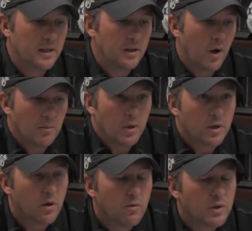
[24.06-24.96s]
you know, I'm
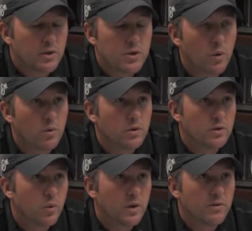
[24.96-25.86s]
looking over their shoulder
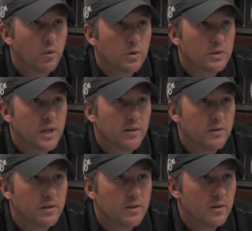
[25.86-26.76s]

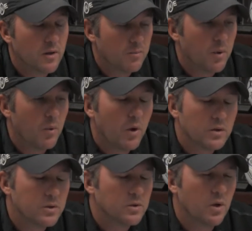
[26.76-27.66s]
24/7. But we
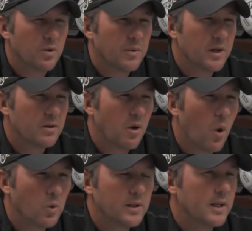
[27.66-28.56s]
also talk about
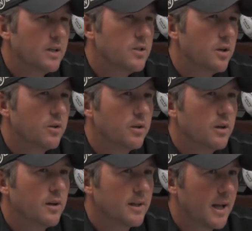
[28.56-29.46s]
holding each other
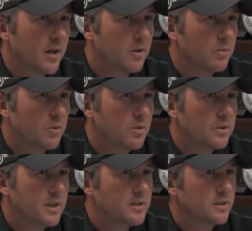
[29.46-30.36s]
accountable.
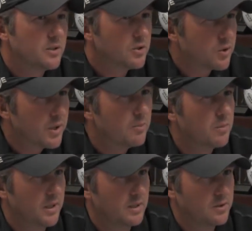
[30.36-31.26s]
That's
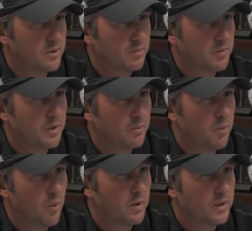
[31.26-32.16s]
extremely, extremely
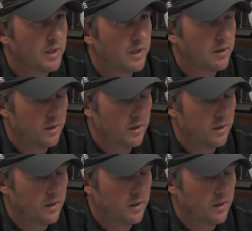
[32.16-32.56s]
important here.